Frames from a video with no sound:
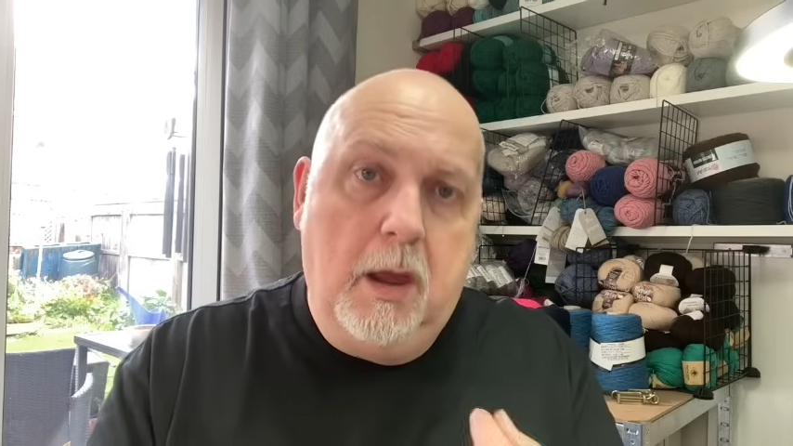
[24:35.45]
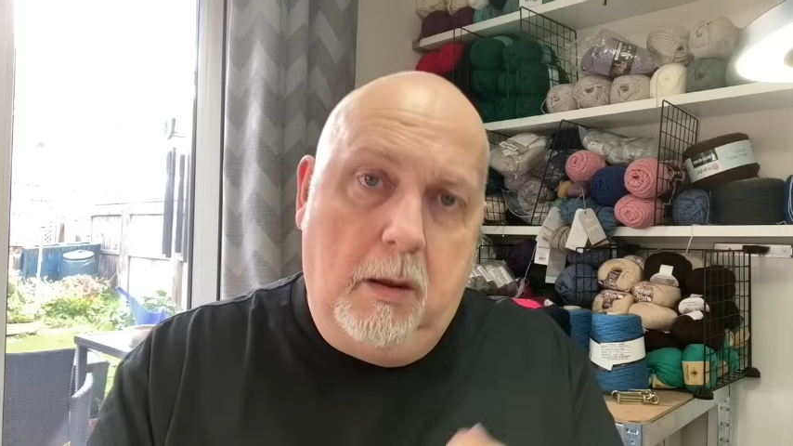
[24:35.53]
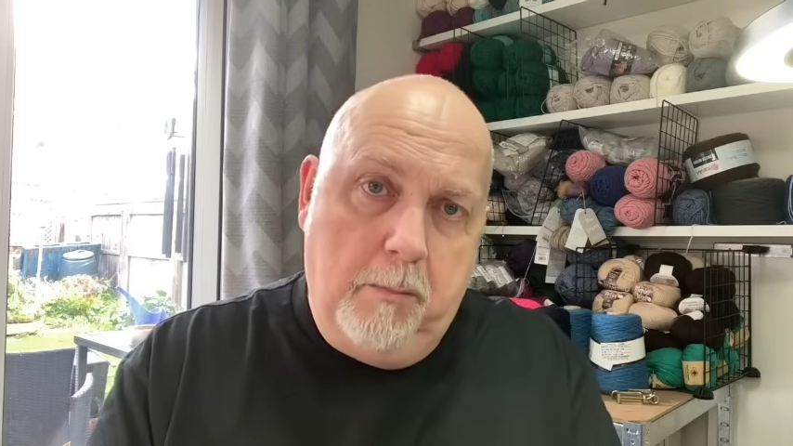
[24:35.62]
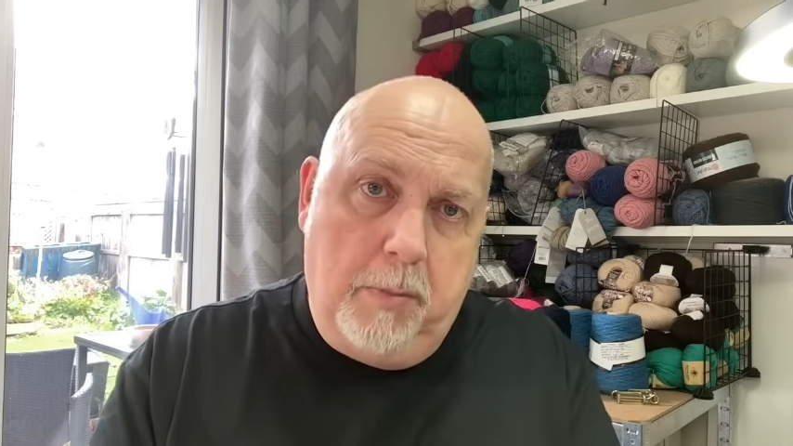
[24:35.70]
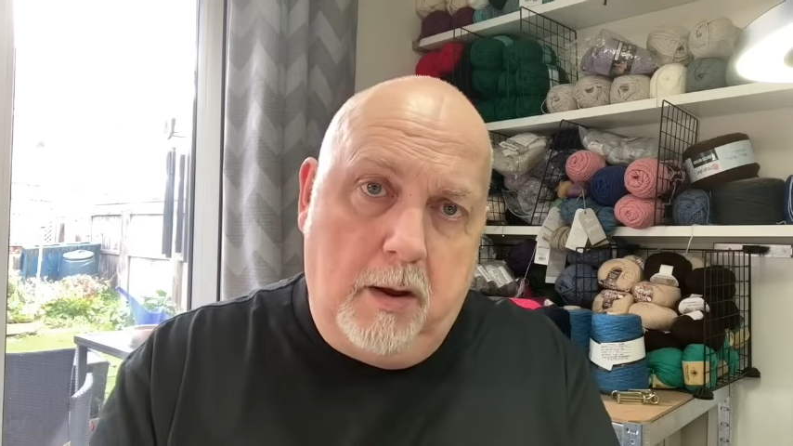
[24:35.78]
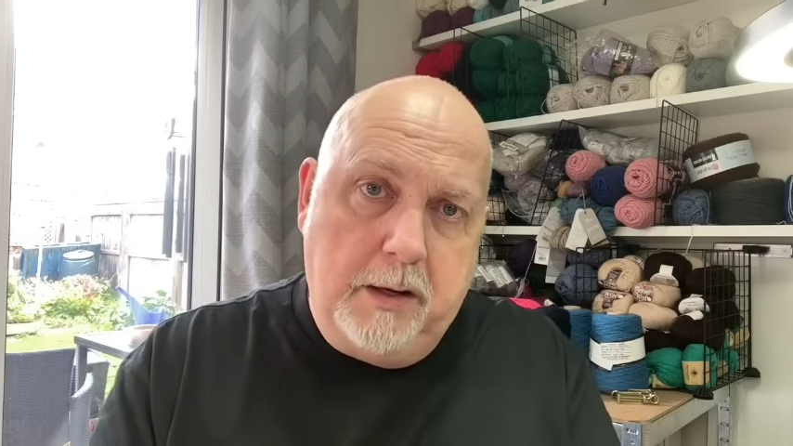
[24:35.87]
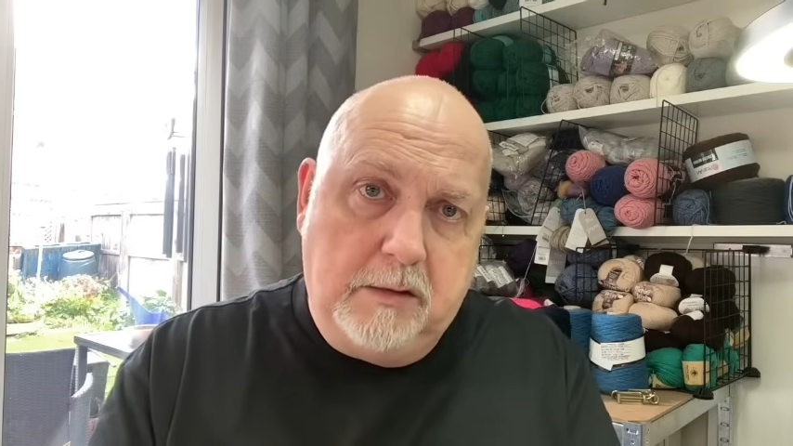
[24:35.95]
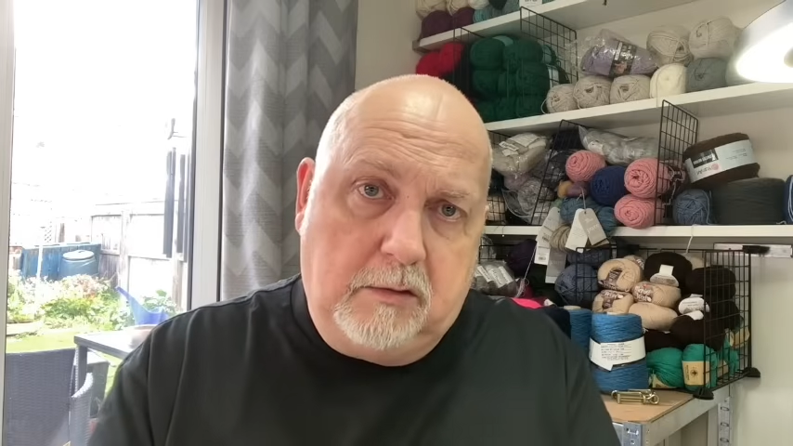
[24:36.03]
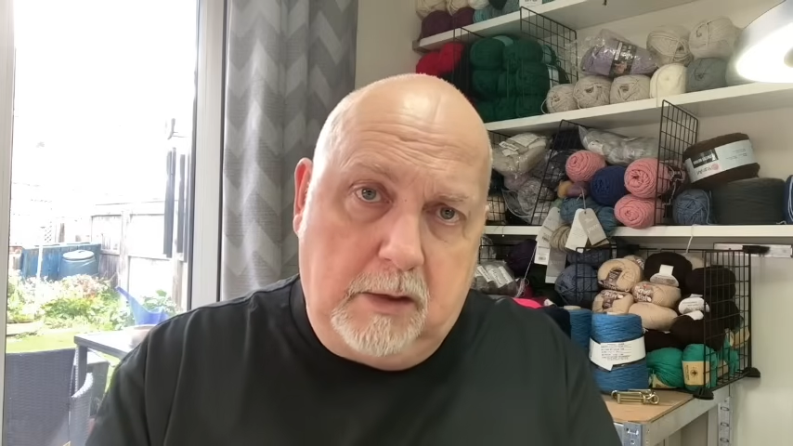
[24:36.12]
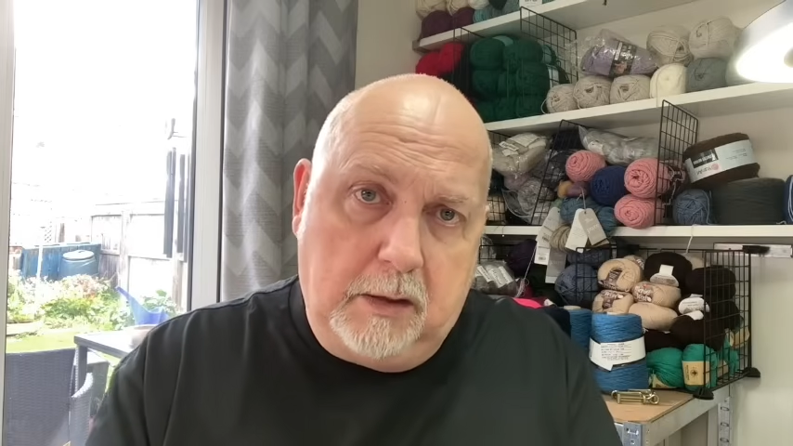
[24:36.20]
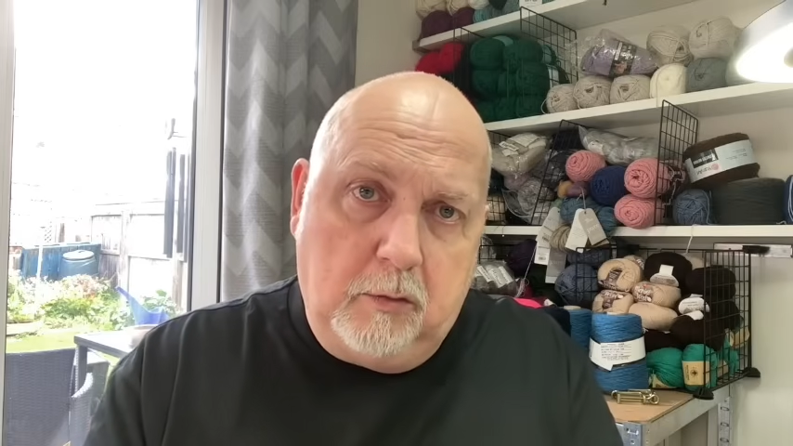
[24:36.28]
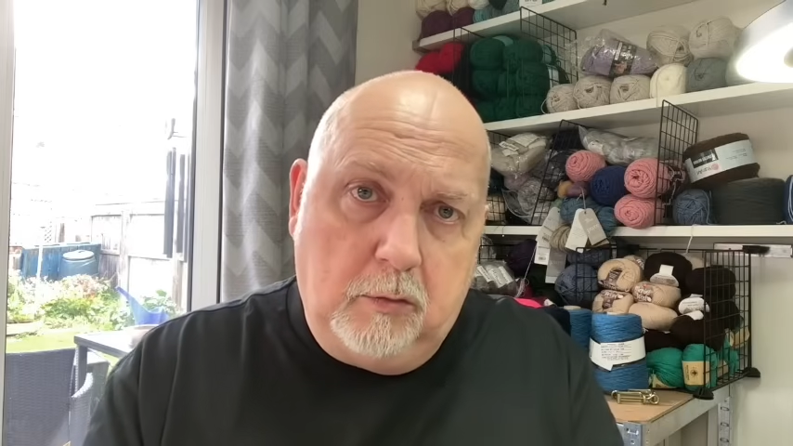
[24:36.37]
and buy
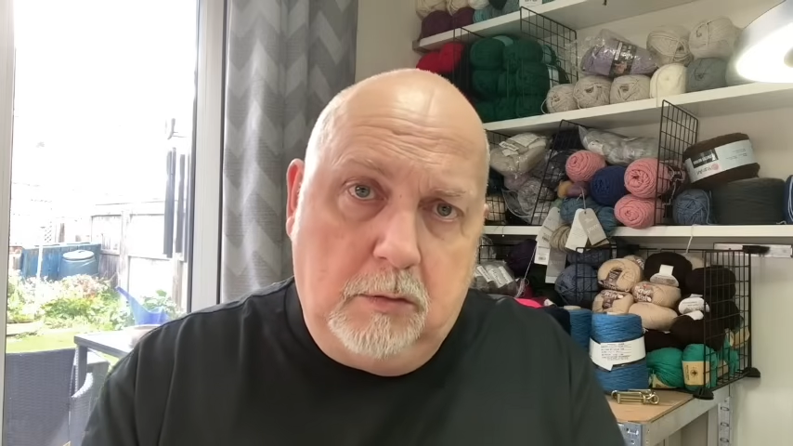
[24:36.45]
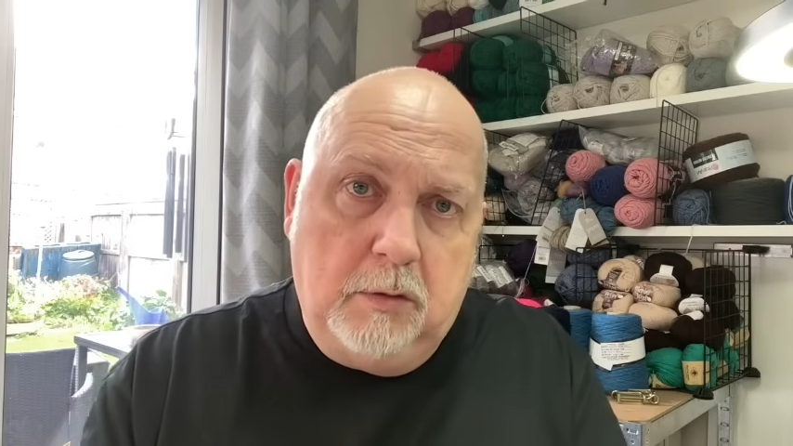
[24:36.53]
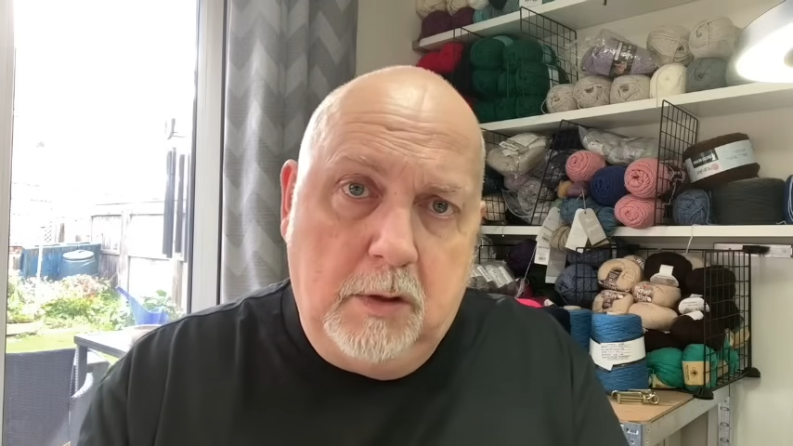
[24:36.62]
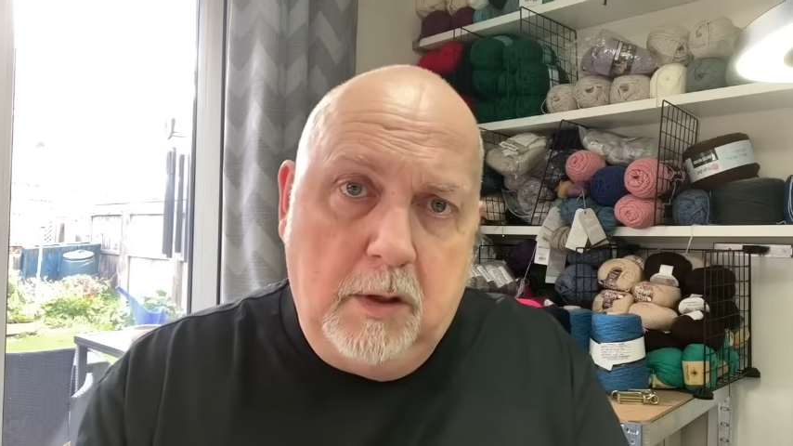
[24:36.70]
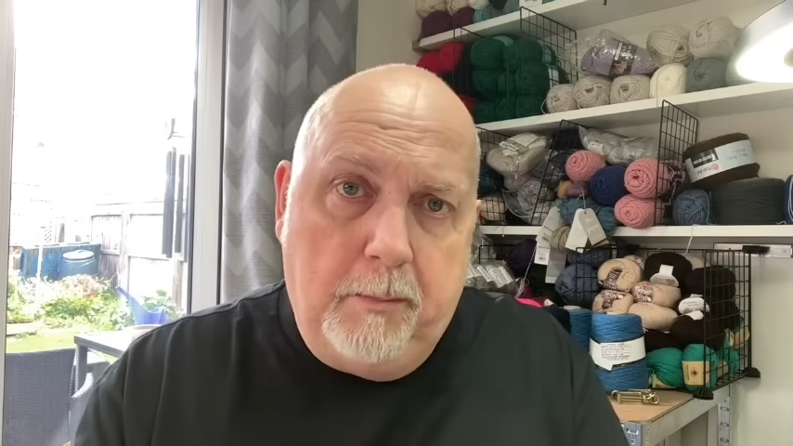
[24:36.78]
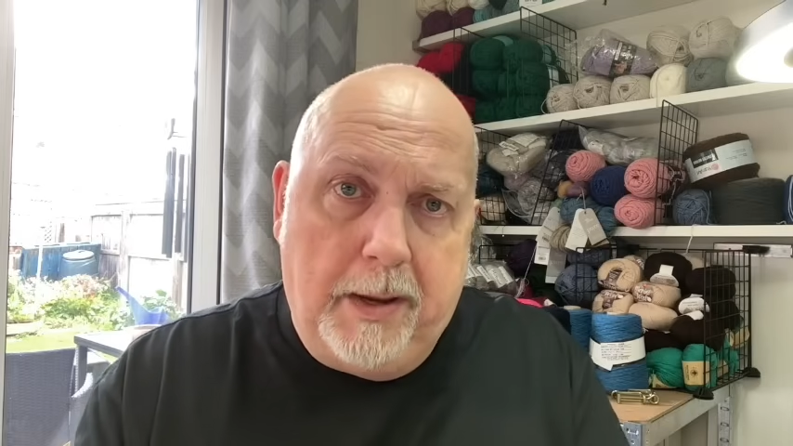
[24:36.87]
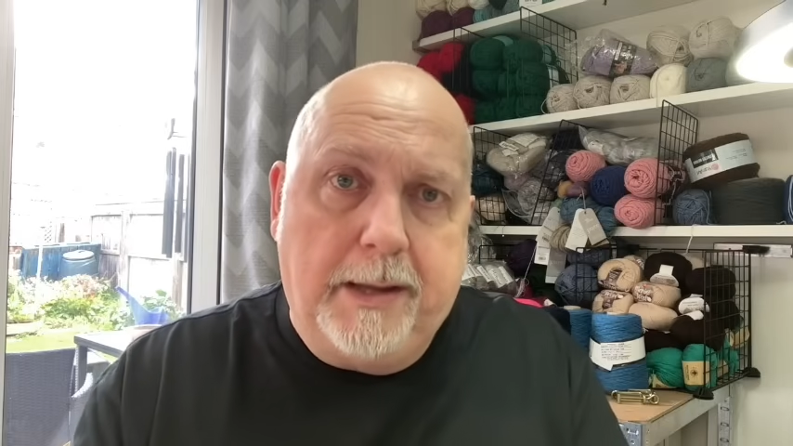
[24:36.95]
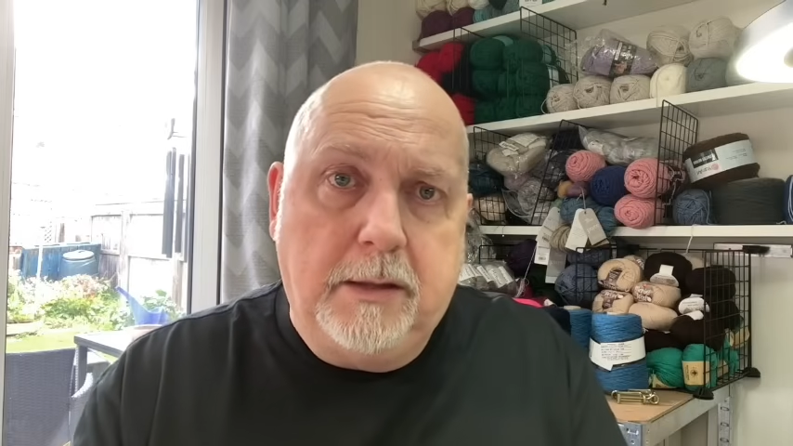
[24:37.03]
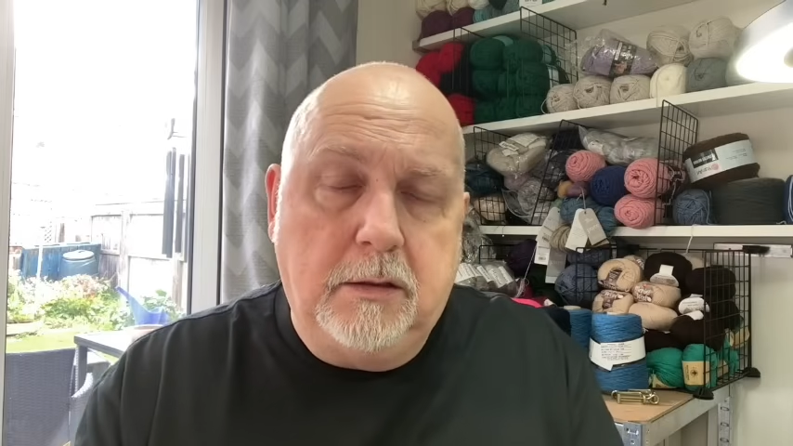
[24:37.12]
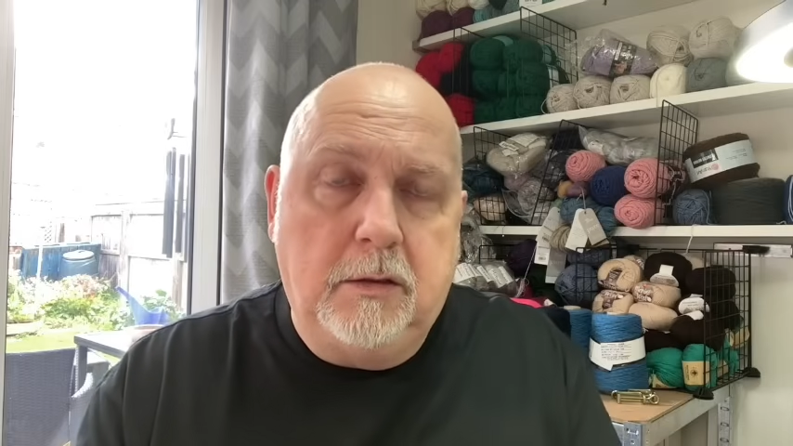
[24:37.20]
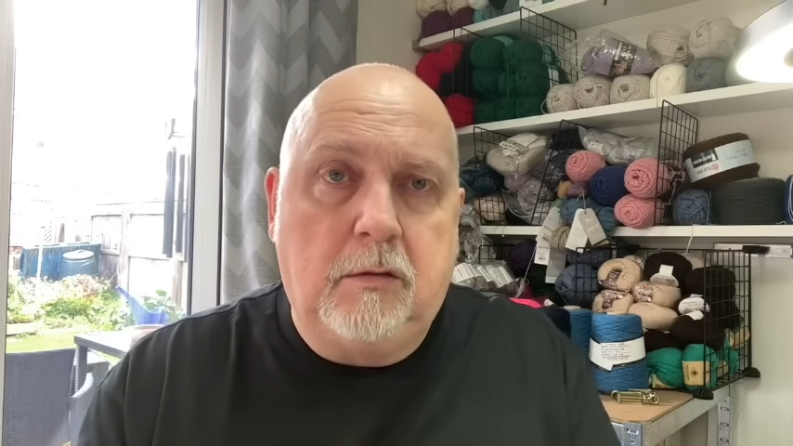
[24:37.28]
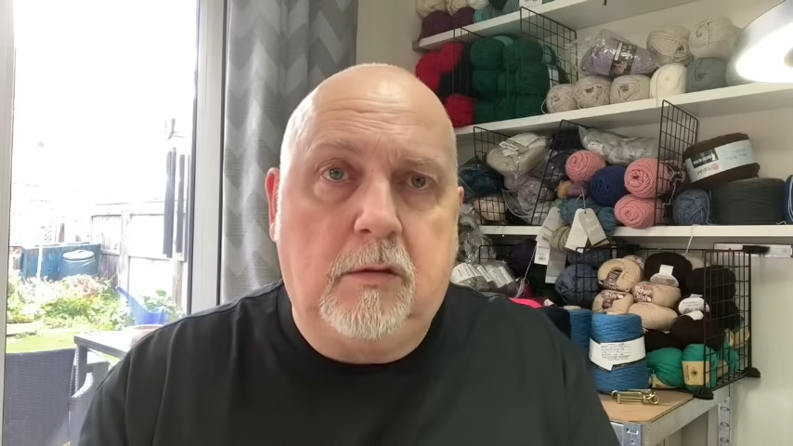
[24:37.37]
single
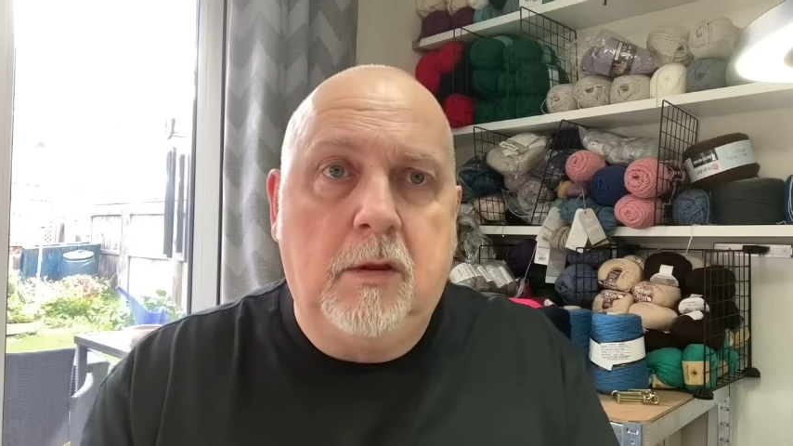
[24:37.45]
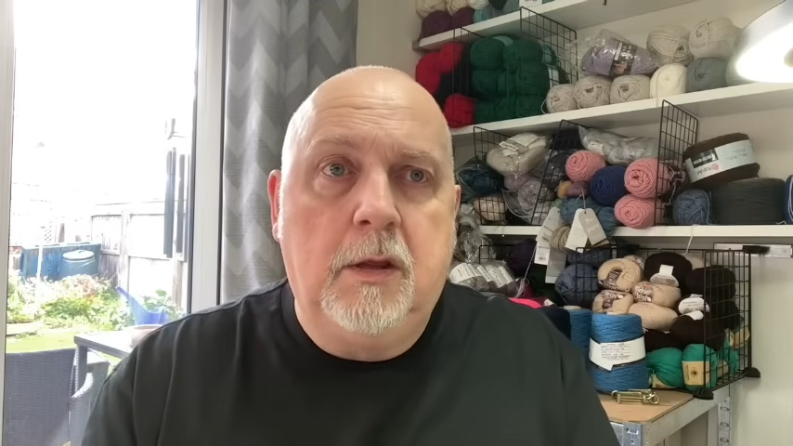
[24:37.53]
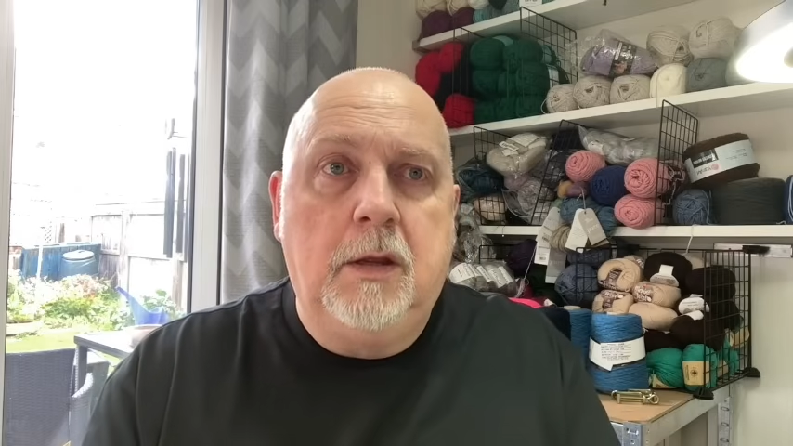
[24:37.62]
patterns.